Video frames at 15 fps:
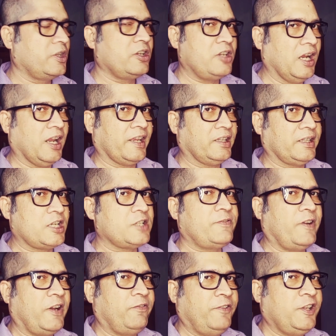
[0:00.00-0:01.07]
The dealing that is
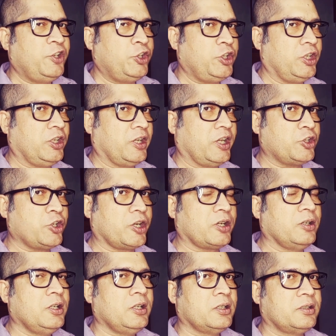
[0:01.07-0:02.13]
very fishy in nature.